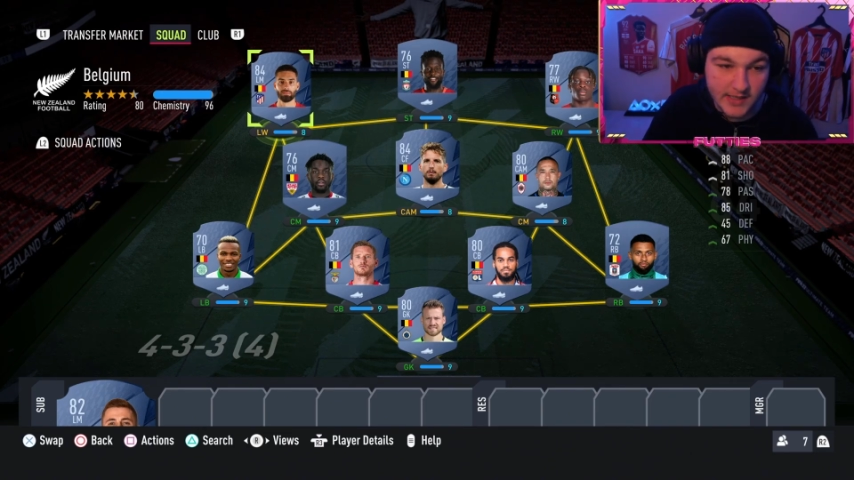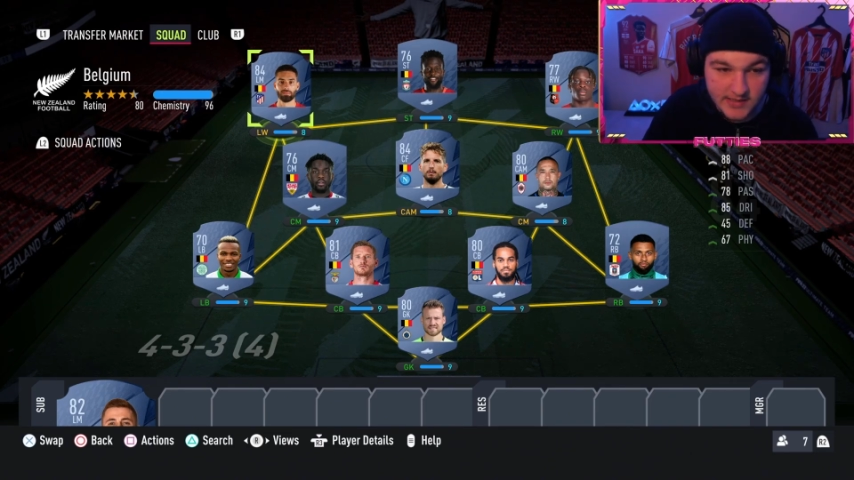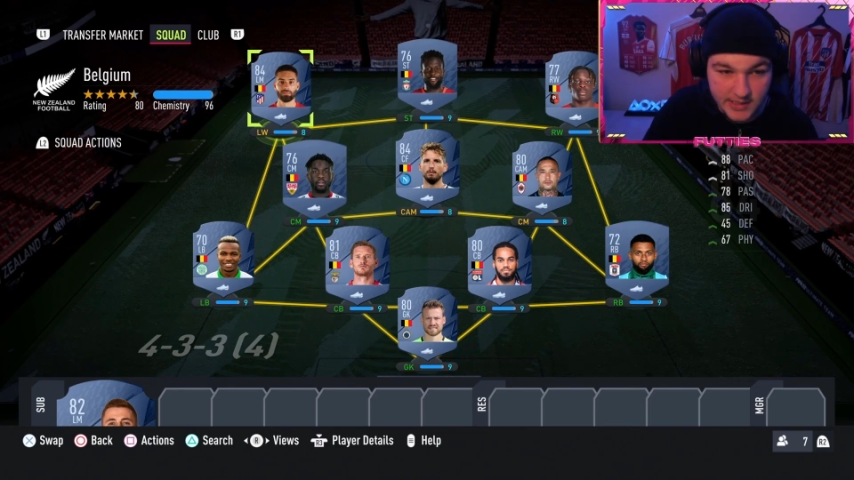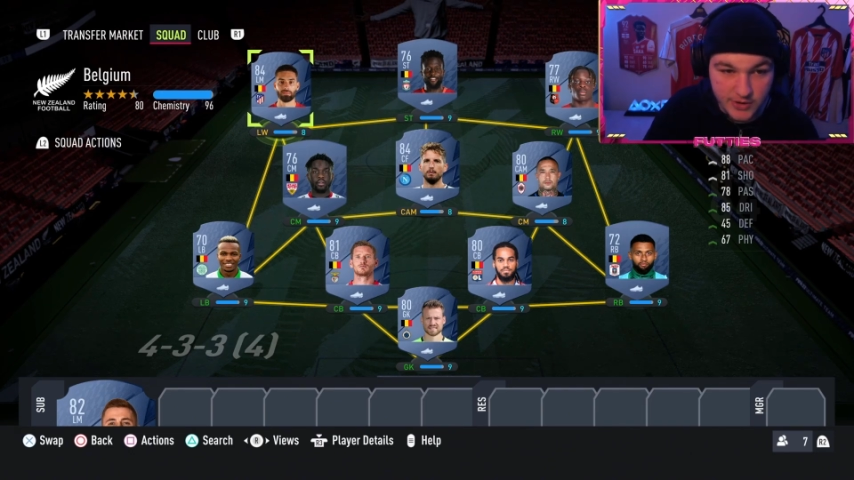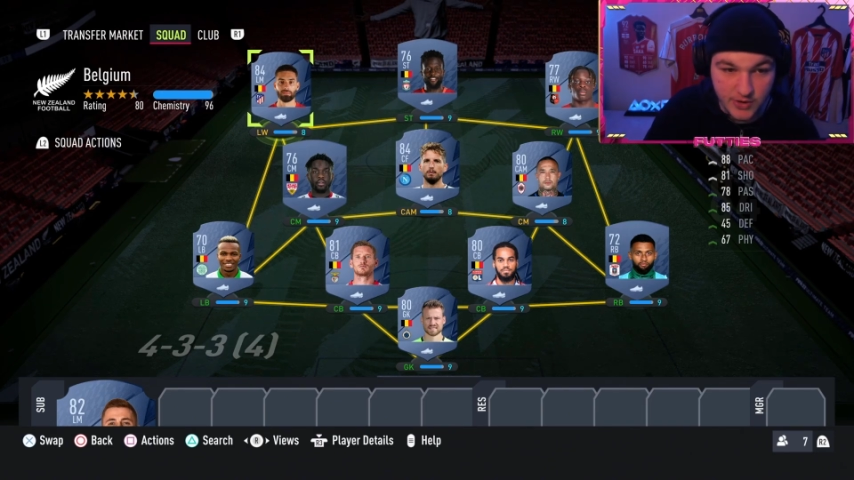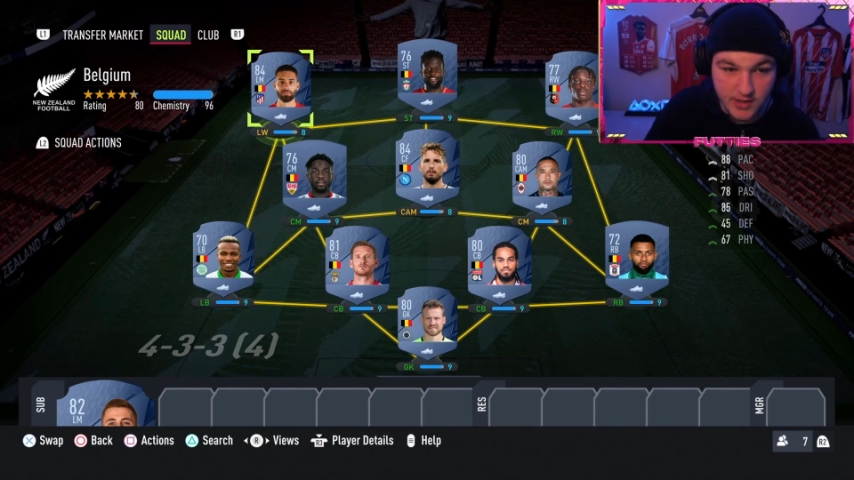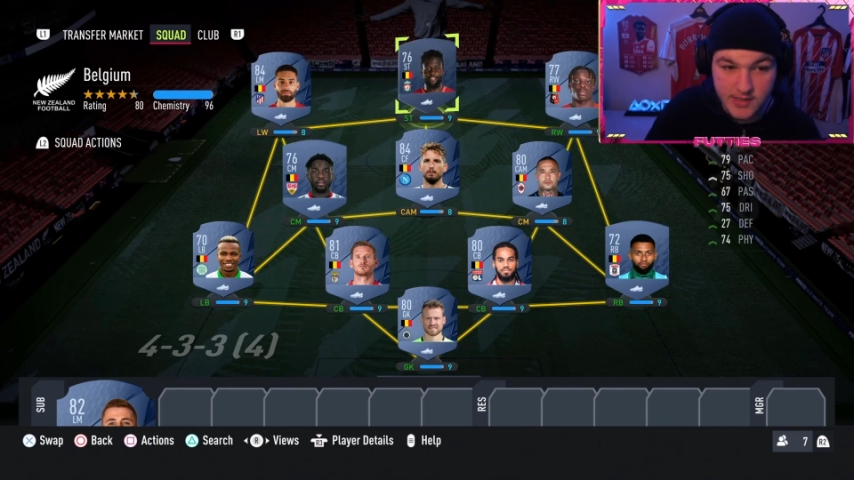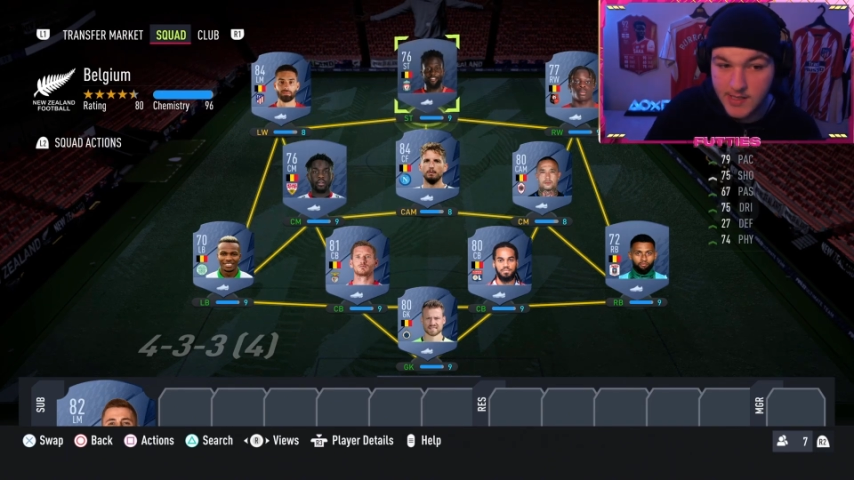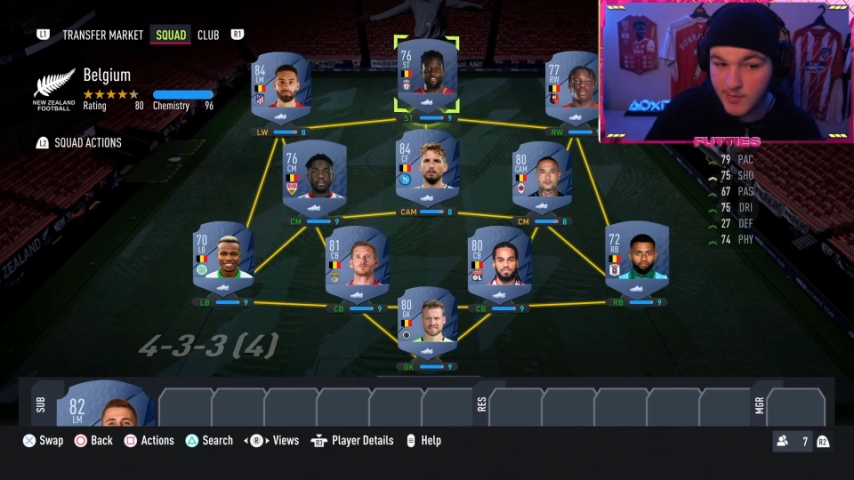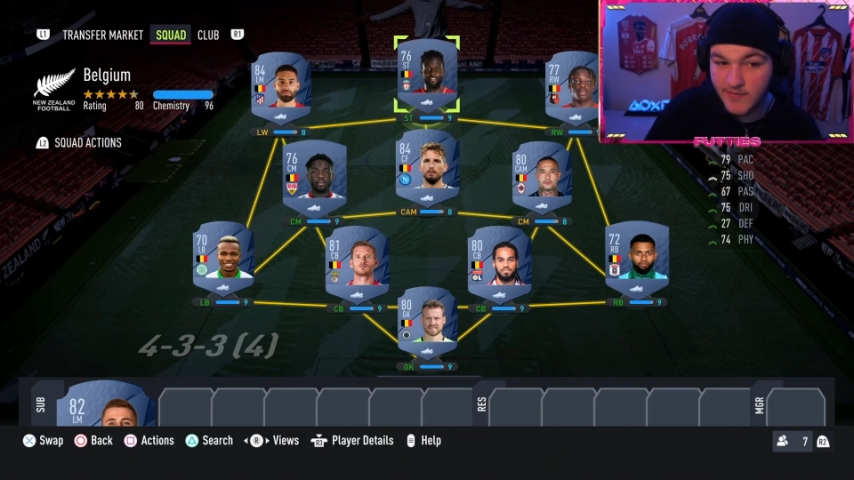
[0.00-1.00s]
etc.
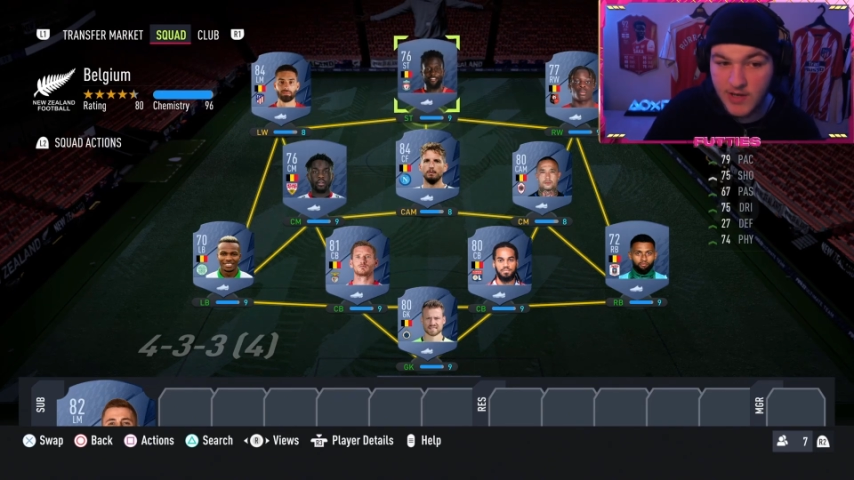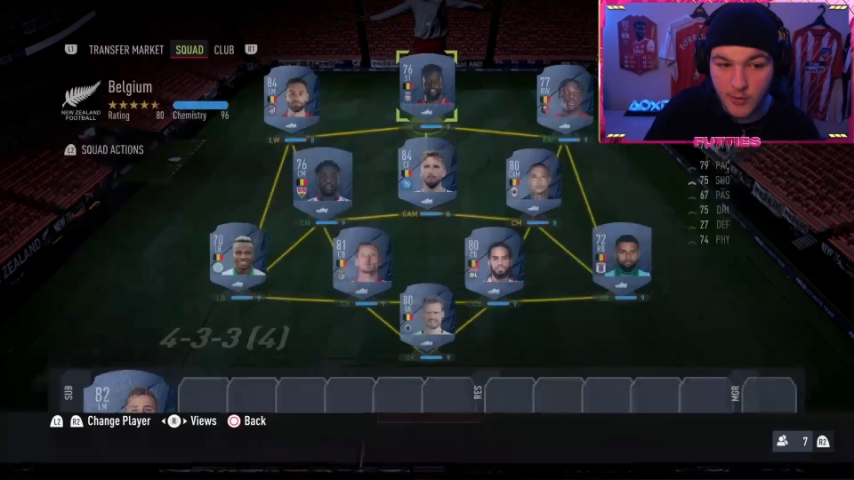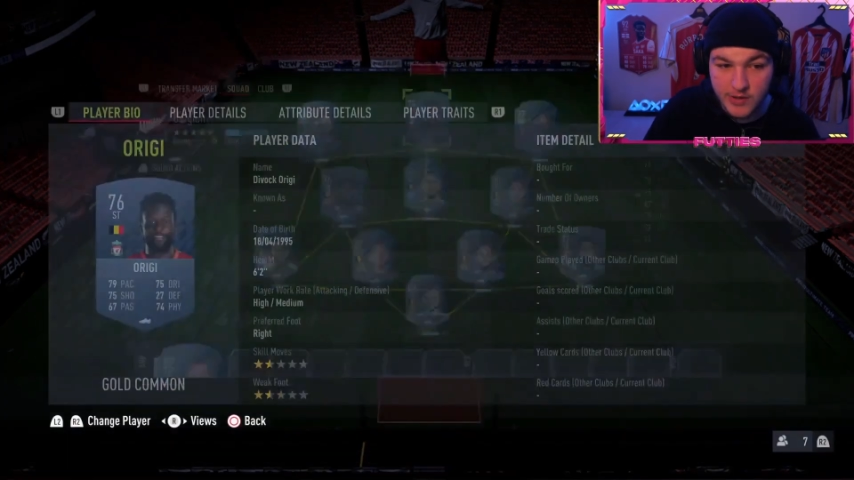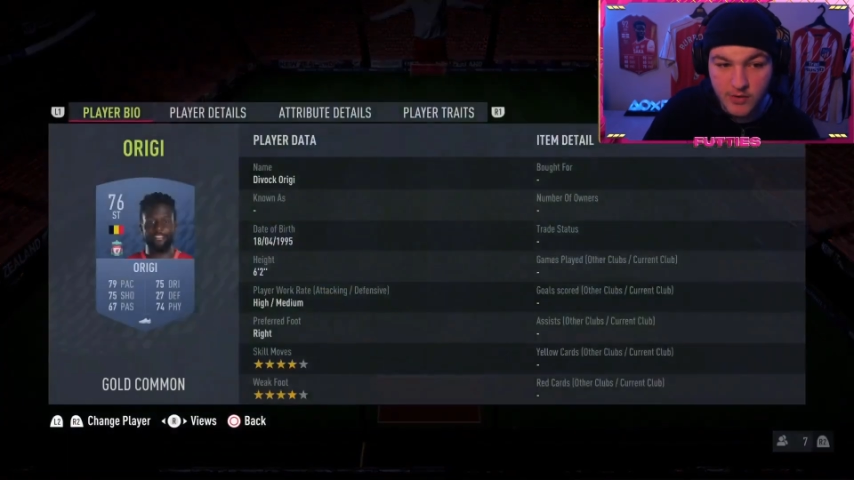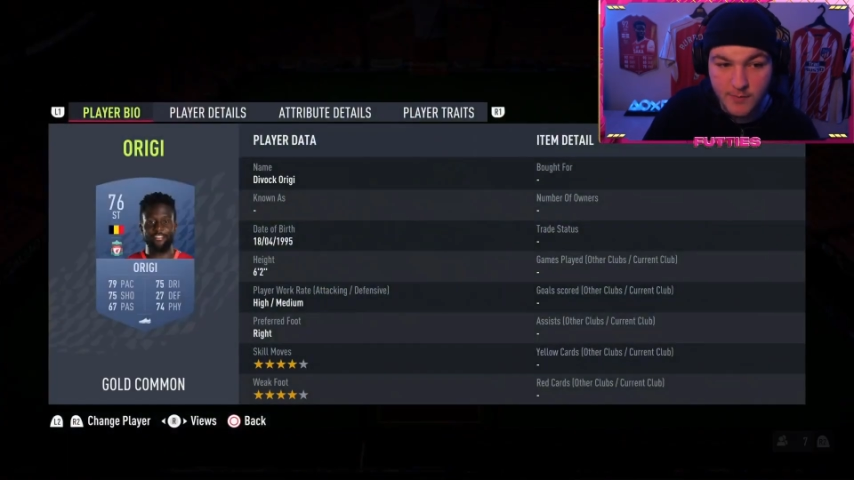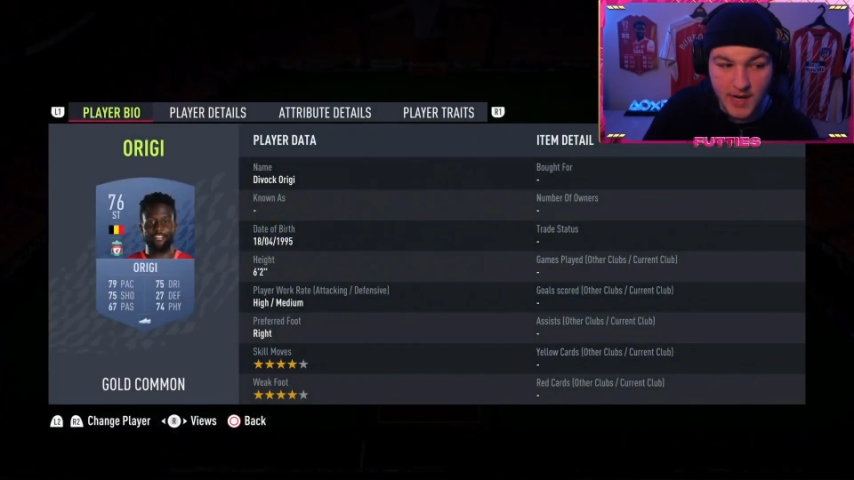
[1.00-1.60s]
But the only good